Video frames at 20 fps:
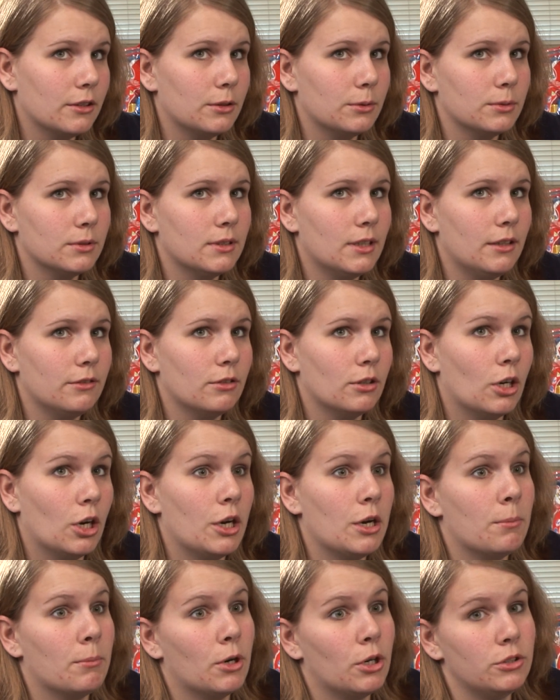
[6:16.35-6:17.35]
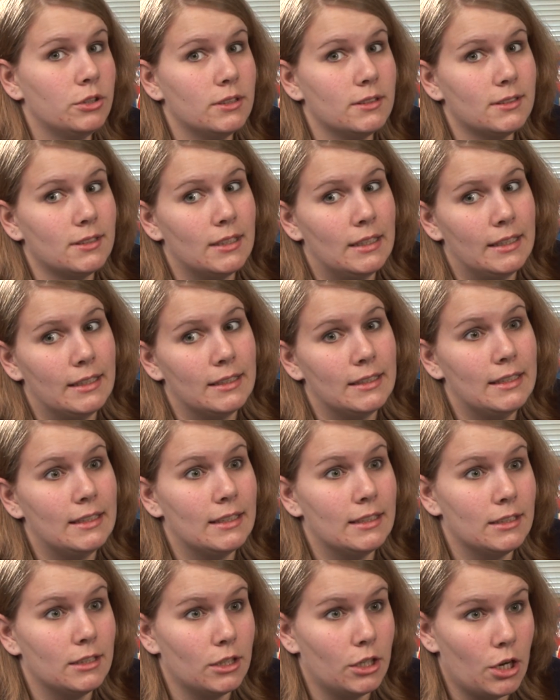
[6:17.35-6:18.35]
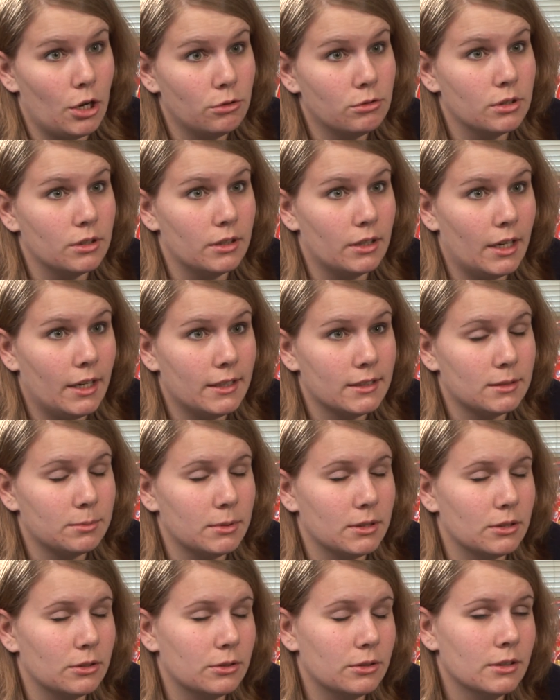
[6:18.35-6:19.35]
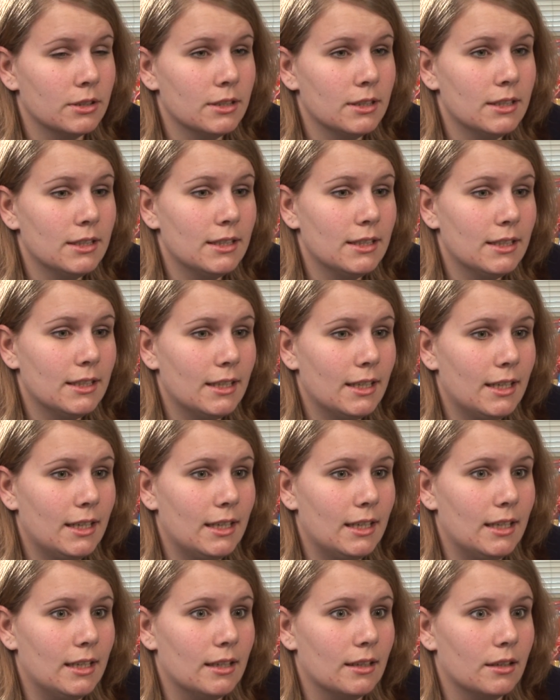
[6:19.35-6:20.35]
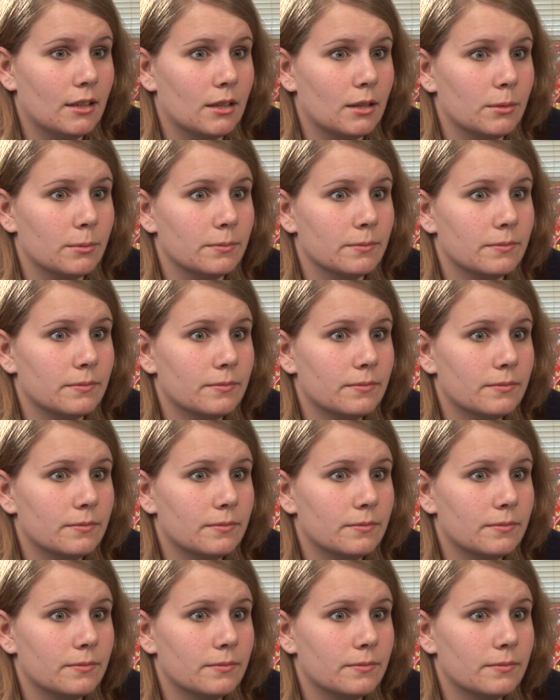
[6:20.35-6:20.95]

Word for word: It was never an emergency and needing to go to the hospital. And um,